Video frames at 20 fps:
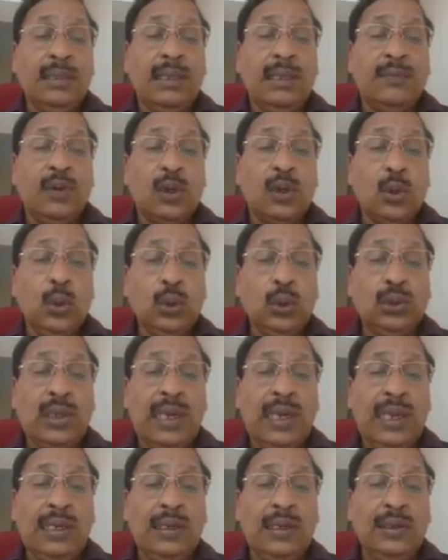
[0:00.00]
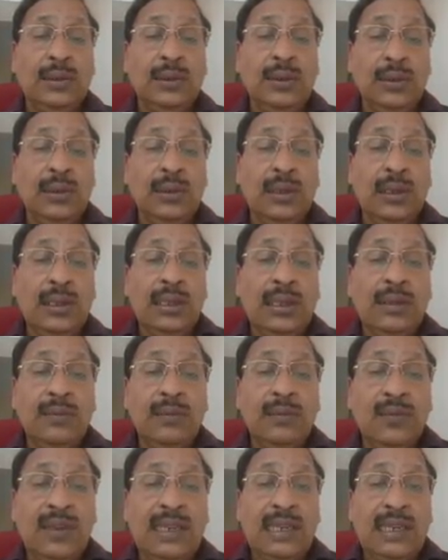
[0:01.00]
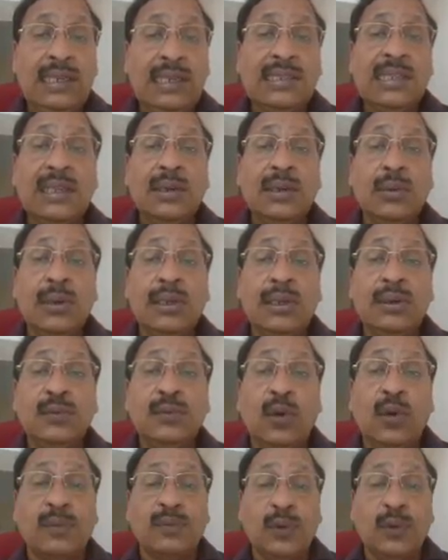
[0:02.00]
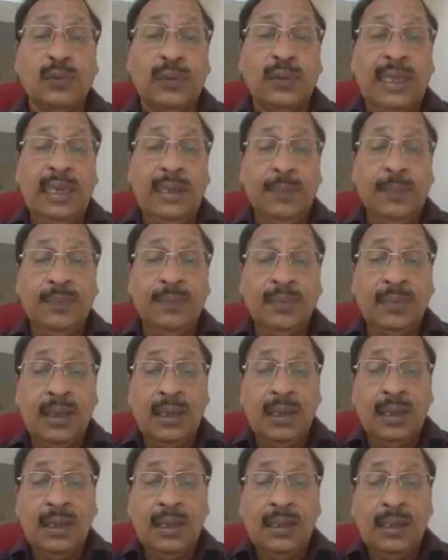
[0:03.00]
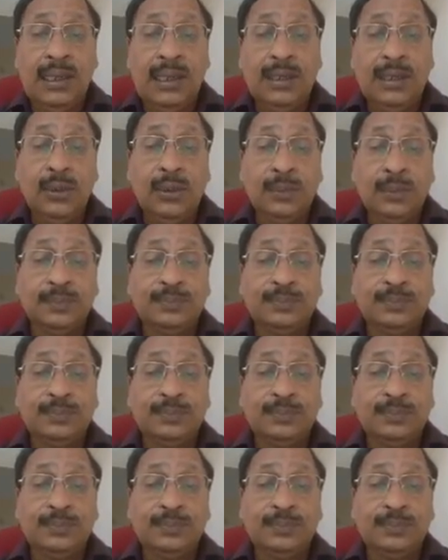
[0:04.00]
For root 3 into VL is equal to 415 into